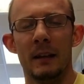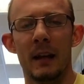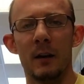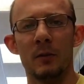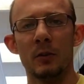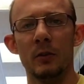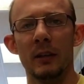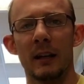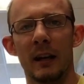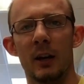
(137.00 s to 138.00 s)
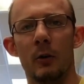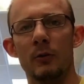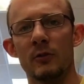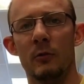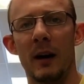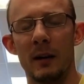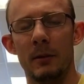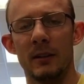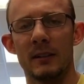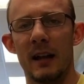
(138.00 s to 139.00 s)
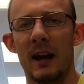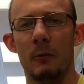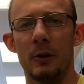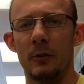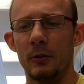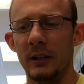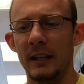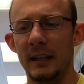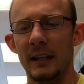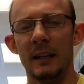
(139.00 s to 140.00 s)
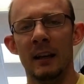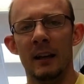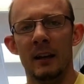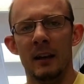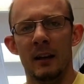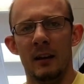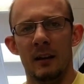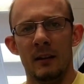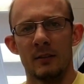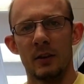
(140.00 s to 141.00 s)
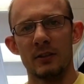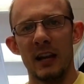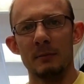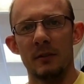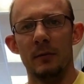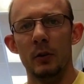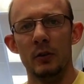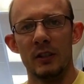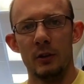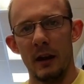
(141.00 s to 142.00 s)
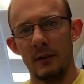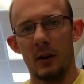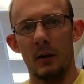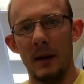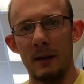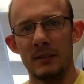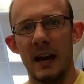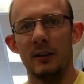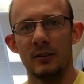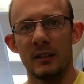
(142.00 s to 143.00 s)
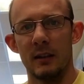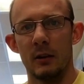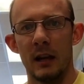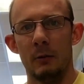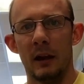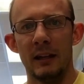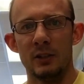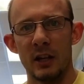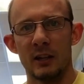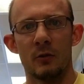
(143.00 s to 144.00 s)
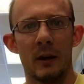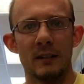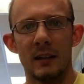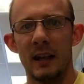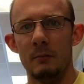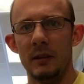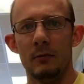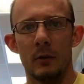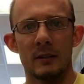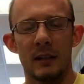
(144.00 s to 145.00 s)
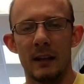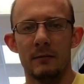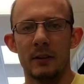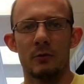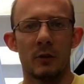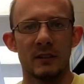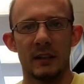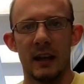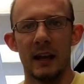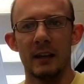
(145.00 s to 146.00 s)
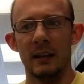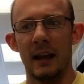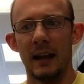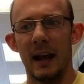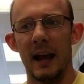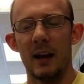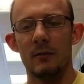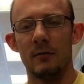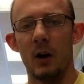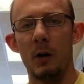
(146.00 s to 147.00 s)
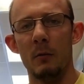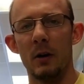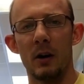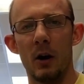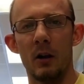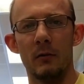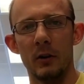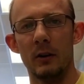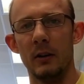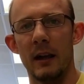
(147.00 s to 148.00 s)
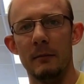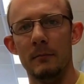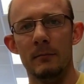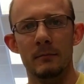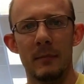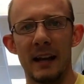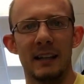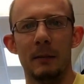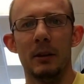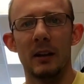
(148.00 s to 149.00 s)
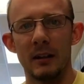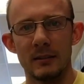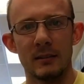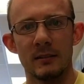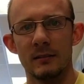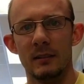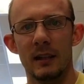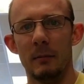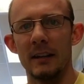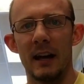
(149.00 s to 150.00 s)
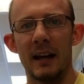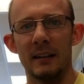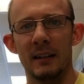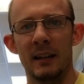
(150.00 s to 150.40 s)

Now, if you're doing it kind of old school bodybuilding style where you're only eating certain types of foods and you have that all mapped out and you're saying, okay, well, I eat chicken twice a day, beef once a day, fish once a day, and I have almond butter, olive oil, and macadamia nuts in my diet.